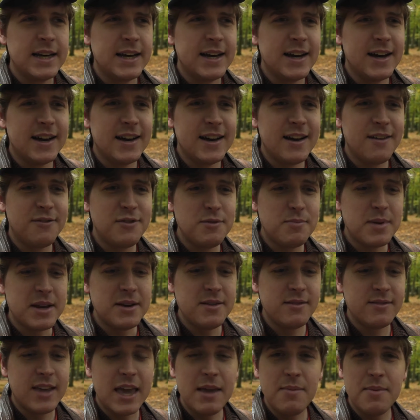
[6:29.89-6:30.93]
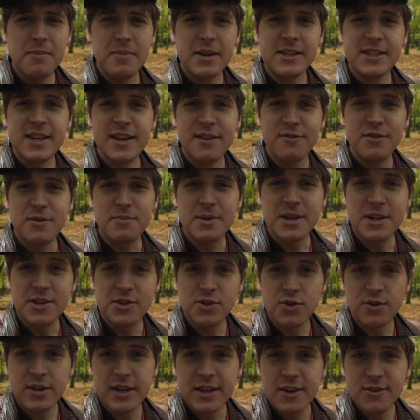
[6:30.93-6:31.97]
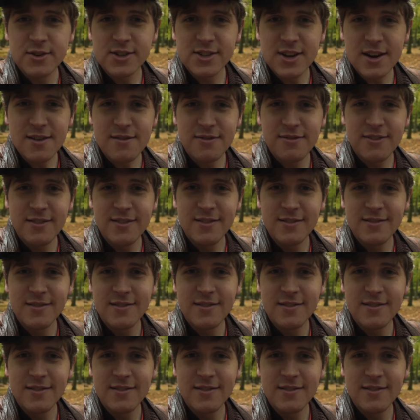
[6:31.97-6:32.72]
Have you been keeping busy? Have you been enjoying yourself?